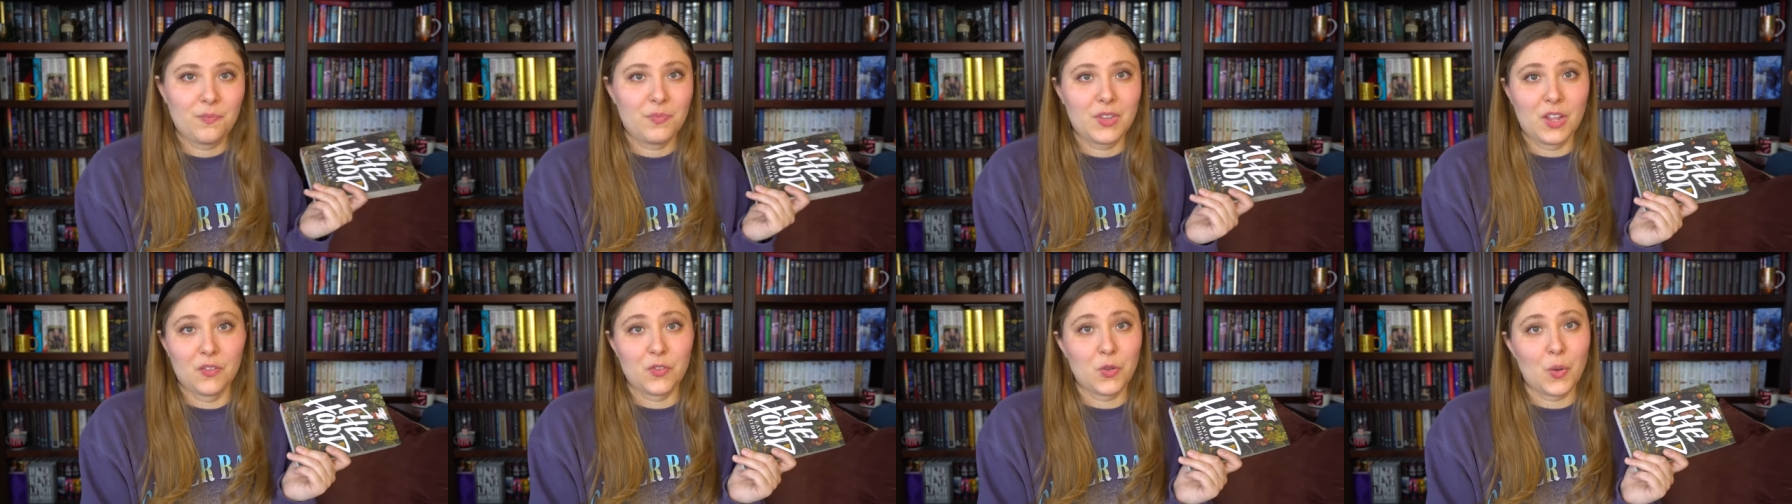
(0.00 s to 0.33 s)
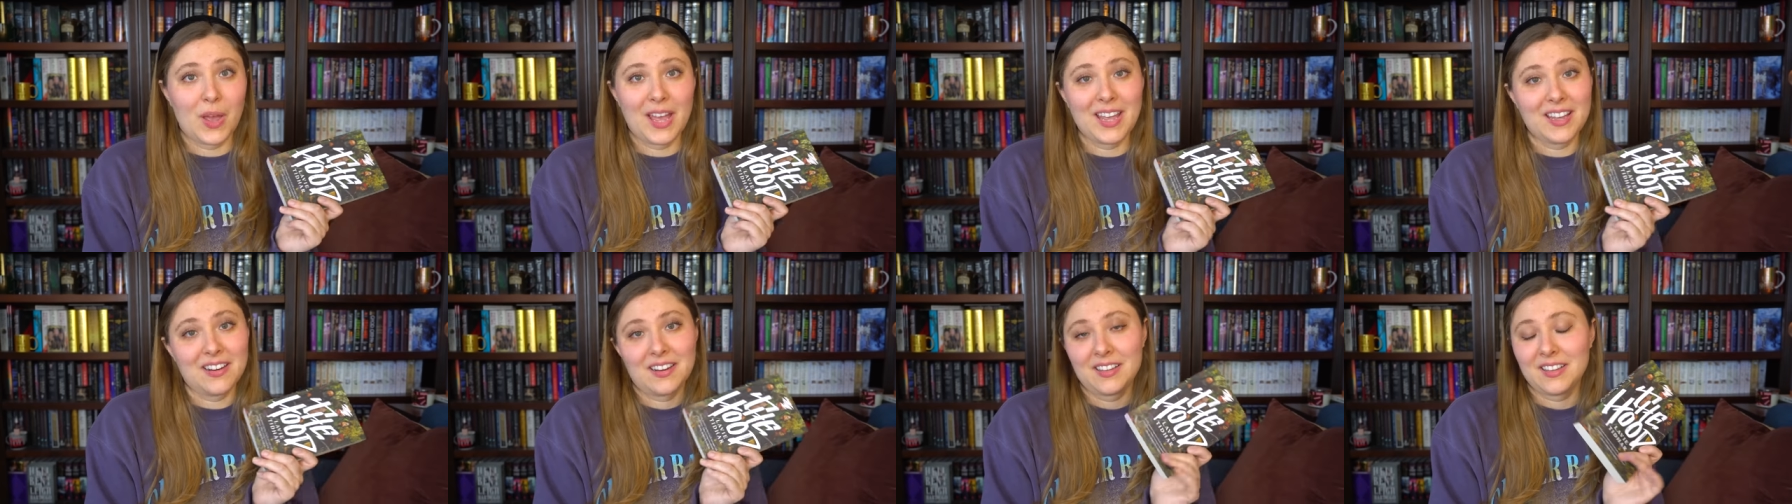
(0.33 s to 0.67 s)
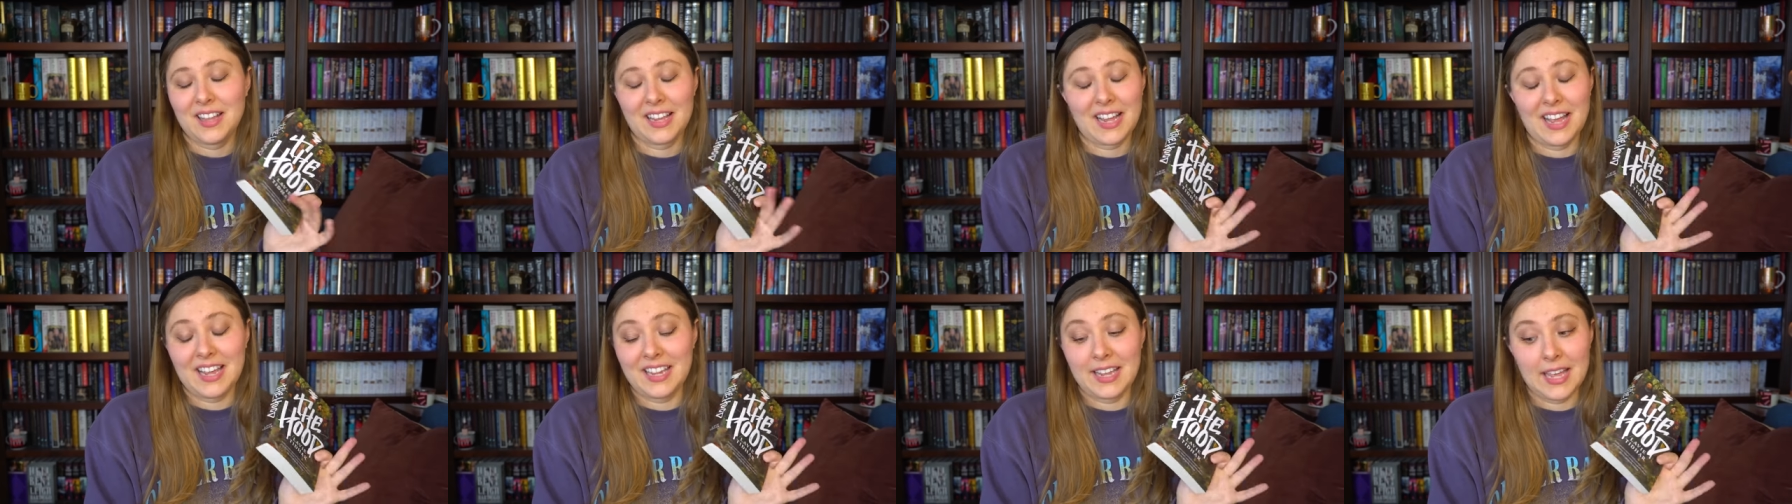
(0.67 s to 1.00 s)
if you hate it,
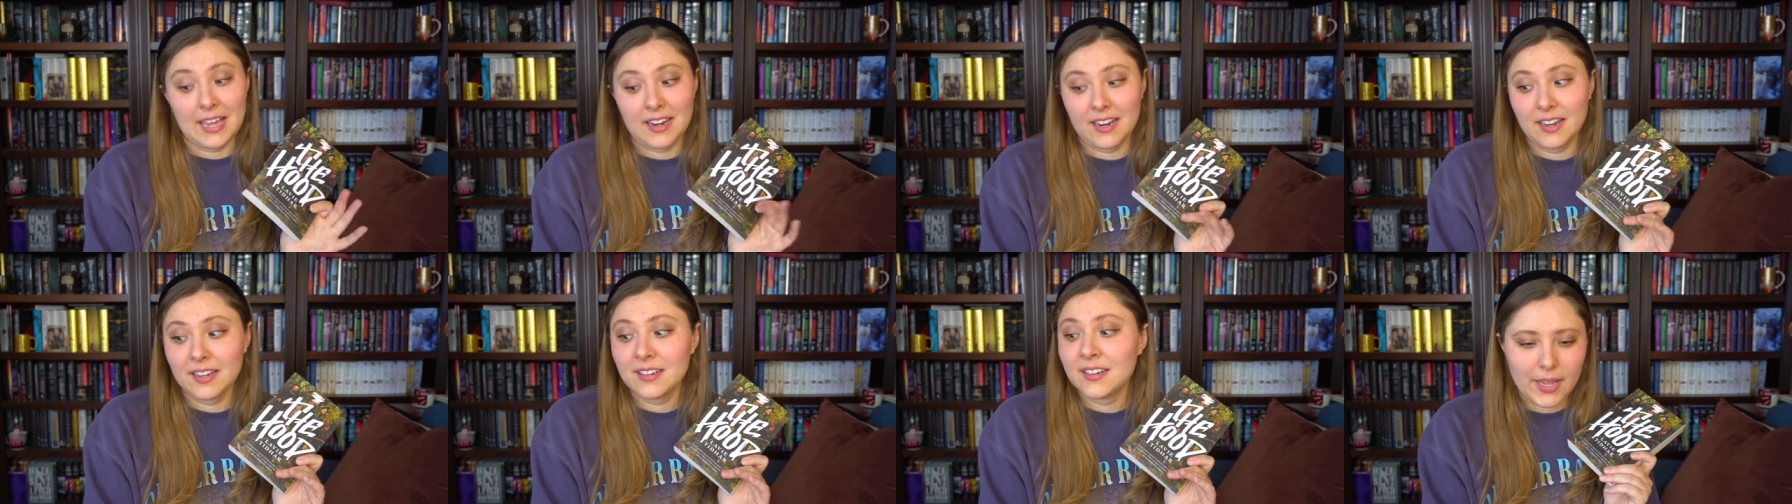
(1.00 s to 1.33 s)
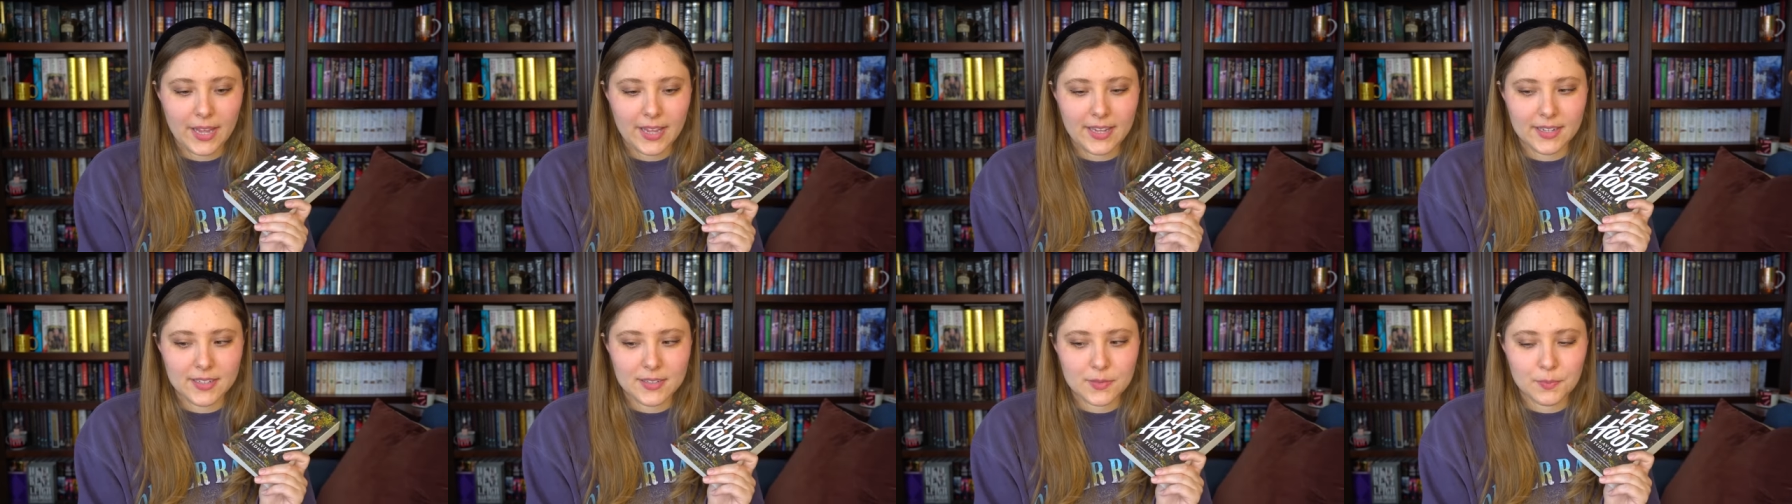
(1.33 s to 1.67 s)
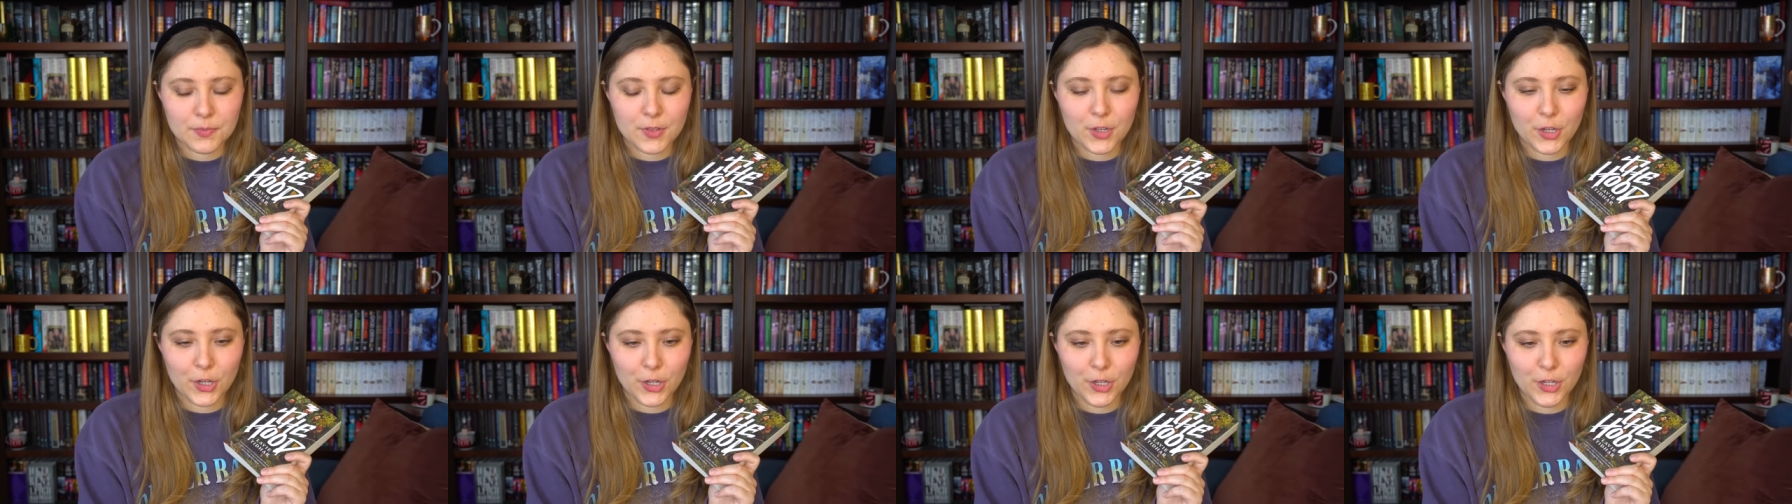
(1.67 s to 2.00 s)
like I get it. And
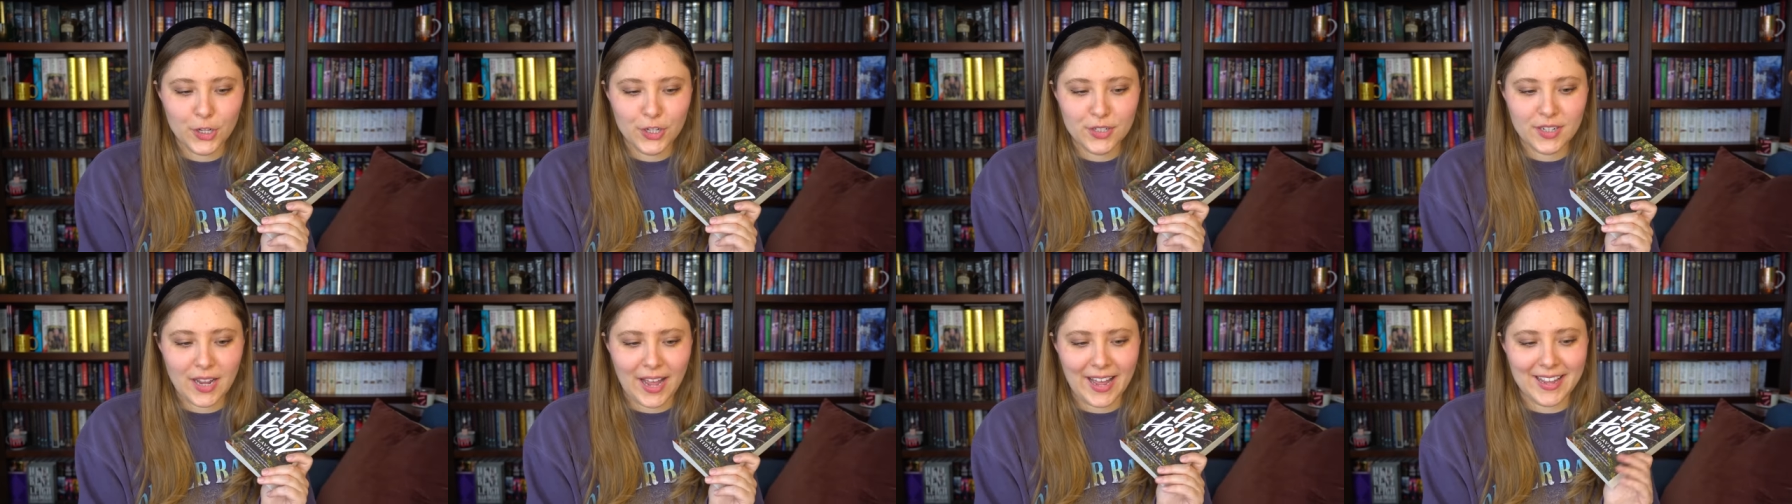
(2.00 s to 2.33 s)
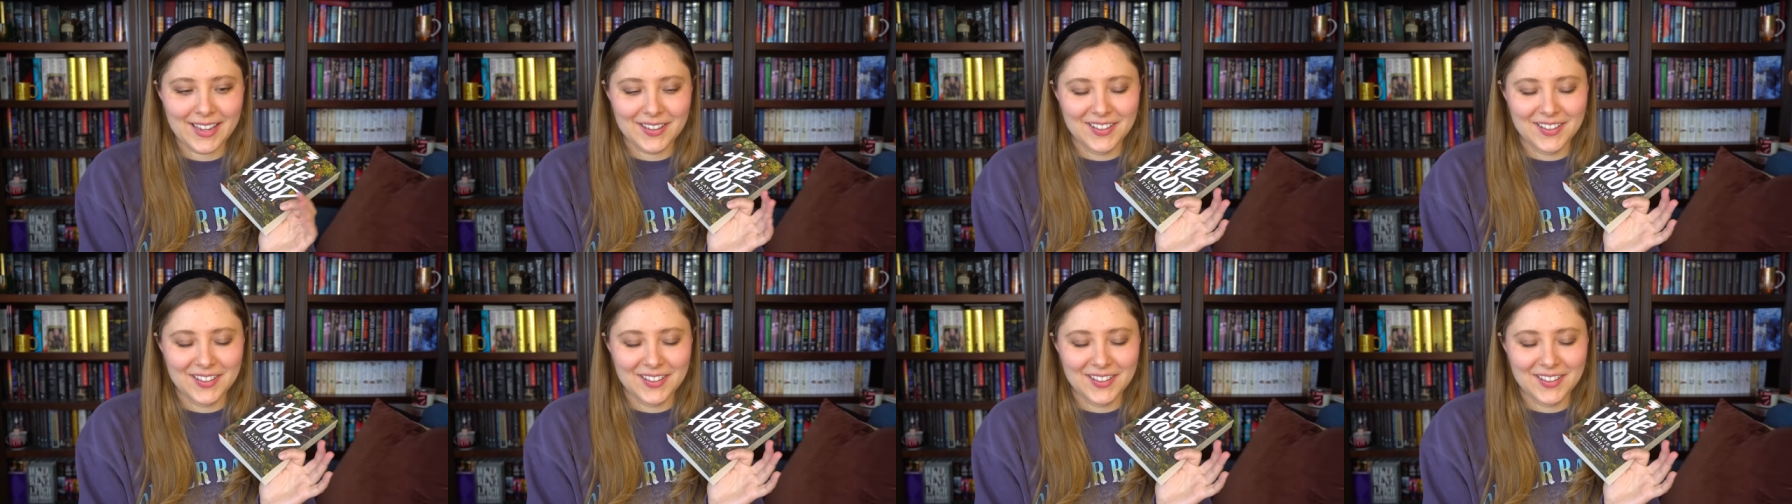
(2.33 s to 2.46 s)
The Hood,